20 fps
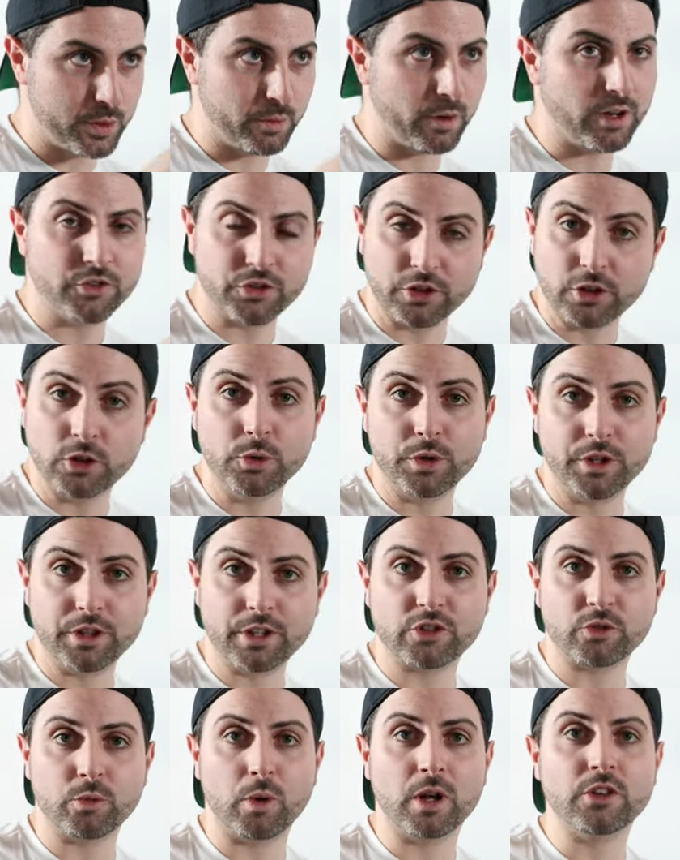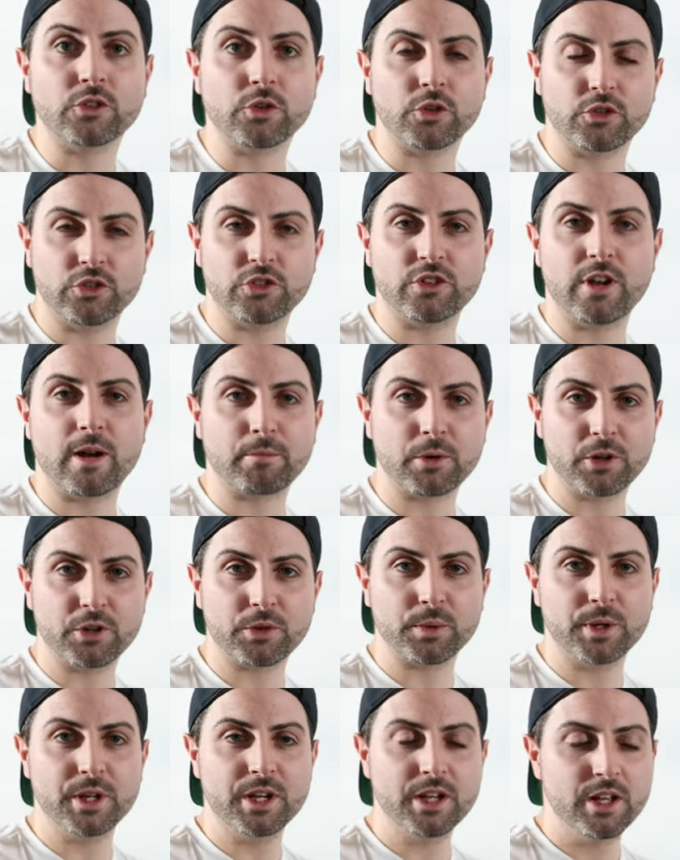3 runs, including this one. So this is number
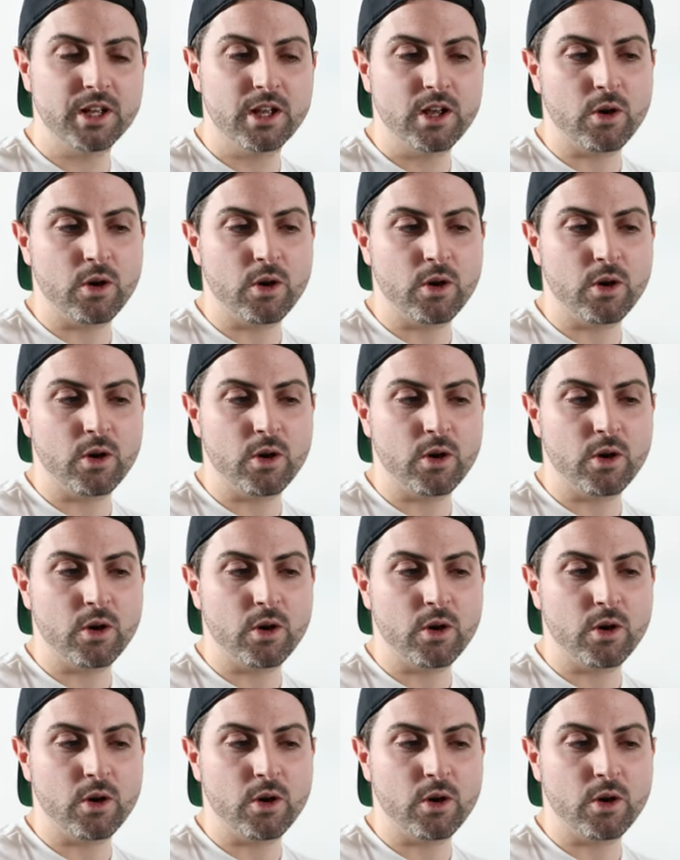3.